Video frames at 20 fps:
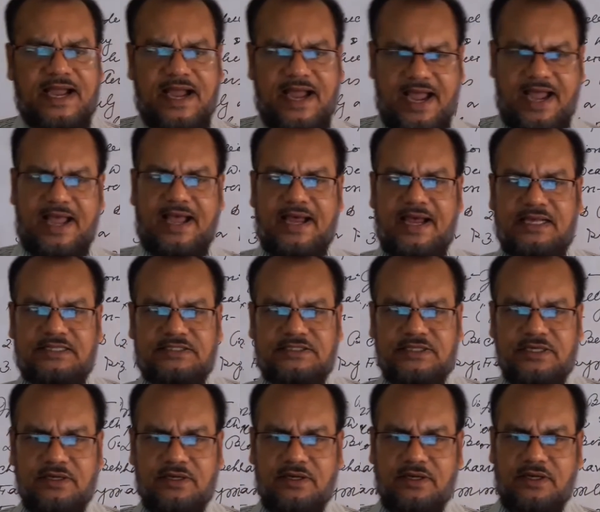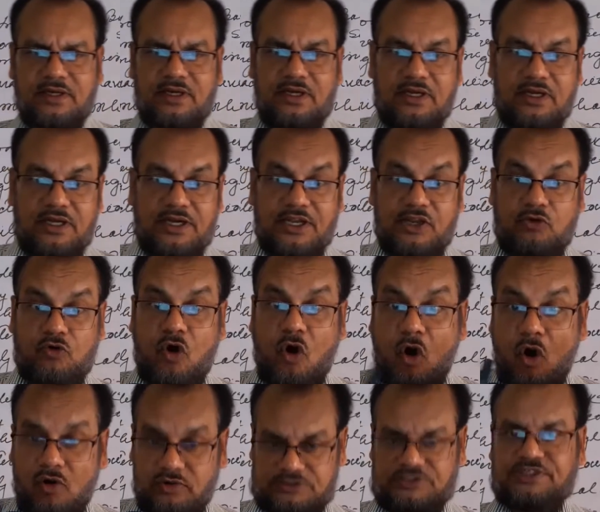has
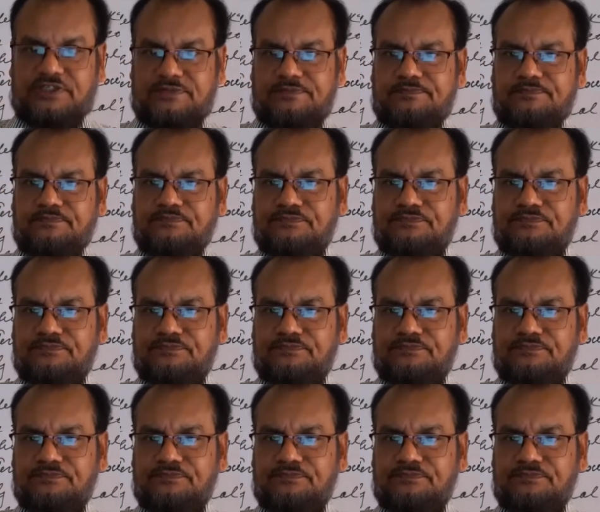records